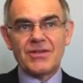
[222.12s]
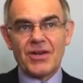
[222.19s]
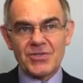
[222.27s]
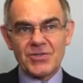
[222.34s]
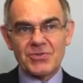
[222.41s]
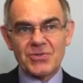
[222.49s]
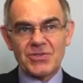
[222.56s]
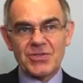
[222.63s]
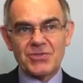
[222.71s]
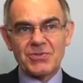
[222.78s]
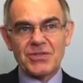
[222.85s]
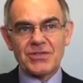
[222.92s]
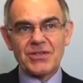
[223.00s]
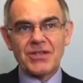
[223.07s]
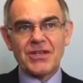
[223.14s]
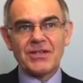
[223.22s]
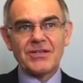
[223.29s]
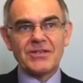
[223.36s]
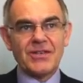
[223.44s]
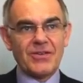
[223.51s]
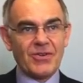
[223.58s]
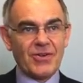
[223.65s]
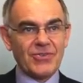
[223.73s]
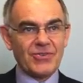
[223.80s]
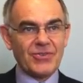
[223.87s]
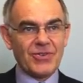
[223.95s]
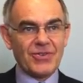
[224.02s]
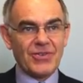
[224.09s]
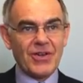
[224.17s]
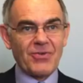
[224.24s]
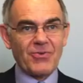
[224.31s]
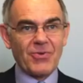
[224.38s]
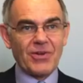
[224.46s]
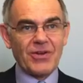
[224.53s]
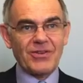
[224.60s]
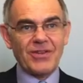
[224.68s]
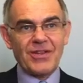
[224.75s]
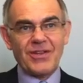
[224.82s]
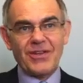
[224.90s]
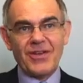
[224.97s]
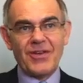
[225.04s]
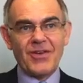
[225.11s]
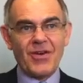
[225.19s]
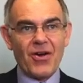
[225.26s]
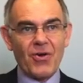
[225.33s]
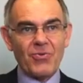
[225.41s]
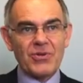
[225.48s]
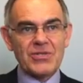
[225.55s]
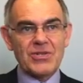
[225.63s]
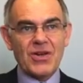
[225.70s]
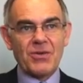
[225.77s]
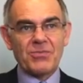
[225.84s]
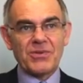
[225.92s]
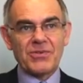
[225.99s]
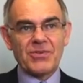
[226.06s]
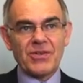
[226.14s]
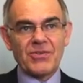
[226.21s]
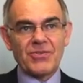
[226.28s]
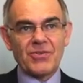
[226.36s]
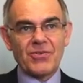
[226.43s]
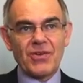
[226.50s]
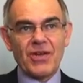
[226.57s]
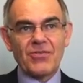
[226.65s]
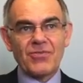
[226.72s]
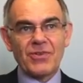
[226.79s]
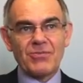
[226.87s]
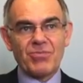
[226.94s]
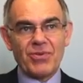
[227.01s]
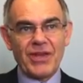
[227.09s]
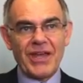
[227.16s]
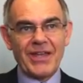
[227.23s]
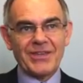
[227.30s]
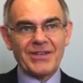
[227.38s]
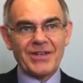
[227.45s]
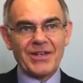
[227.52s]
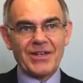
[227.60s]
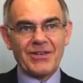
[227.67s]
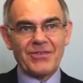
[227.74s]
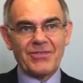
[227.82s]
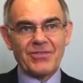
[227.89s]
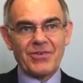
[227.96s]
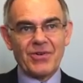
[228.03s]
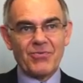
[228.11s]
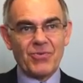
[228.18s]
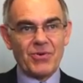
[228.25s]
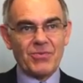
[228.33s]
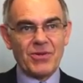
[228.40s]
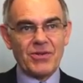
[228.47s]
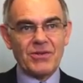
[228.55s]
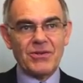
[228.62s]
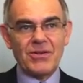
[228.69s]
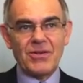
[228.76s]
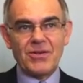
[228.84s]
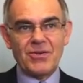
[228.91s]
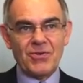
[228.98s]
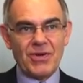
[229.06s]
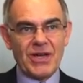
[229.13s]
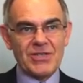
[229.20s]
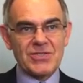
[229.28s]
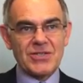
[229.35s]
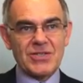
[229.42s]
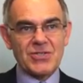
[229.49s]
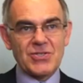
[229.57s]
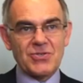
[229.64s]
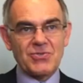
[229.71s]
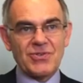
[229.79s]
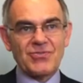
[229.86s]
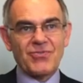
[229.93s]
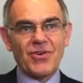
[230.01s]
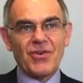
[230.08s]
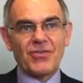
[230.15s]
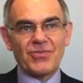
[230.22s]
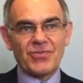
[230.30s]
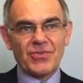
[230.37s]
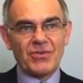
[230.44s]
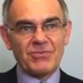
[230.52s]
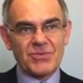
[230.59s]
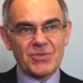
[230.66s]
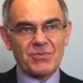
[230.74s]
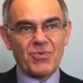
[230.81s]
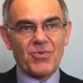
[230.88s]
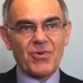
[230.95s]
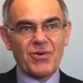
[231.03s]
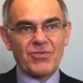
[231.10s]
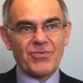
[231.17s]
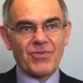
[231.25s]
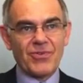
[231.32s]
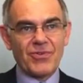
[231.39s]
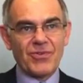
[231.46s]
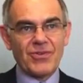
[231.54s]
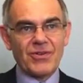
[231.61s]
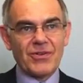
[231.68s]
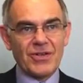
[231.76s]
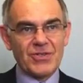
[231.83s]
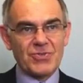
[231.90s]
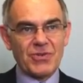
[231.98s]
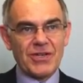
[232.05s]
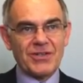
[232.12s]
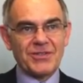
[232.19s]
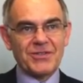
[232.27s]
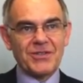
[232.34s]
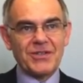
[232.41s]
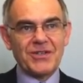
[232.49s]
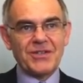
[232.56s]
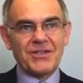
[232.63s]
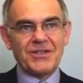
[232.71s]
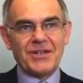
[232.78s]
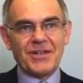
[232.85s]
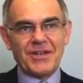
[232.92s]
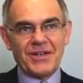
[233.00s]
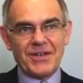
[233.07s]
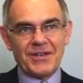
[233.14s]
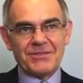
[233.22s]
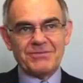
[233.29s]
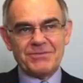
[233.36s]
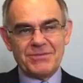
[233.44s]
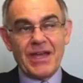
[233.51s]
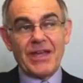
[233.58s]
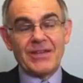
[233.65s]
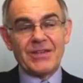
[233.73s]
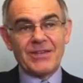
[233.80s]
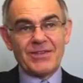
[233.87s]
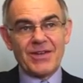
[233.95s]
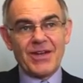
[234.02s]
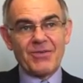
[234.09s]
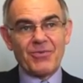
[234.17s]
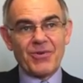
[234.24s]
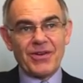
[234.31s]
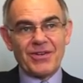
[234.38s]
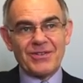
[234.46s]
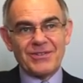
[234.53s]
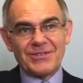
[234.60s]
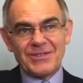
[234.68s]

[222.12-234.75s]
also the adrenal gland and also the thyroid, and they always compensate. So every plan that I give a woman who has an issue involves some support for adrenal and the thyroid.